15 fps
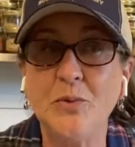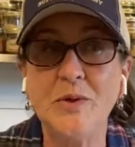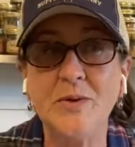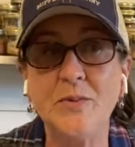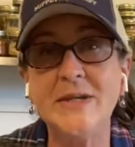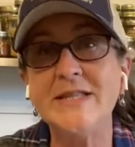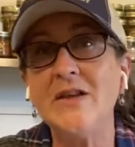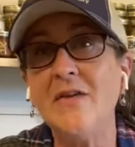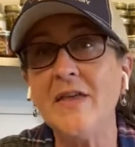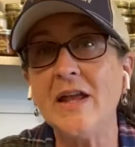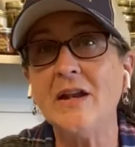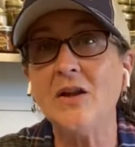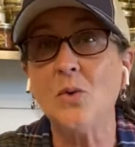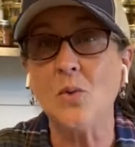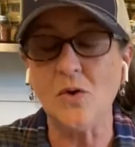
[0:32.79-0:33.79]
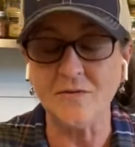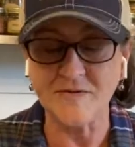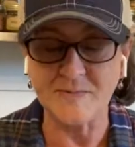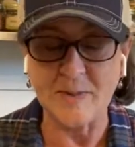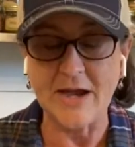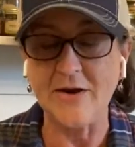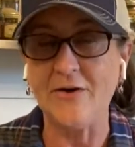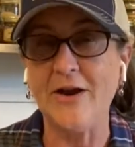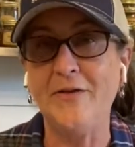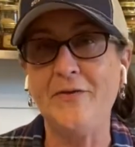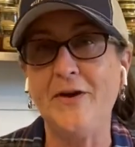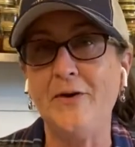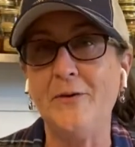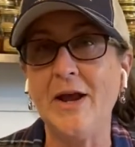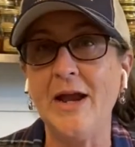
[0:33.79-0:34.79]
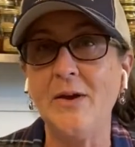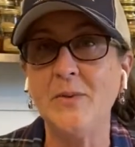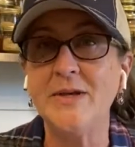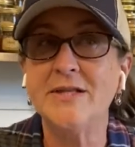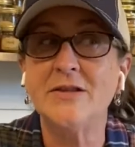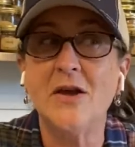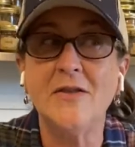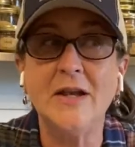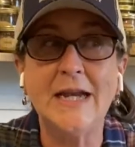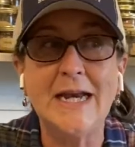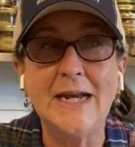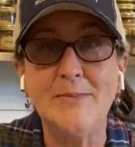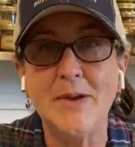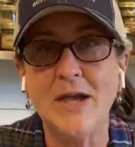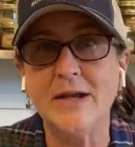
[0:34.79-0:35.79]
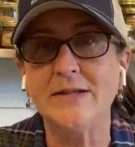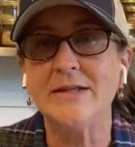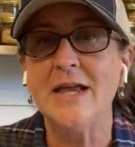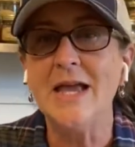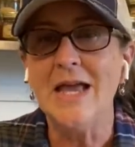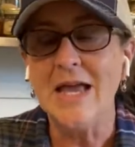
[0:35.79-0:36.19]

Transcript: we, we saw that little wolf spider out there, right? We saw the ladybugs.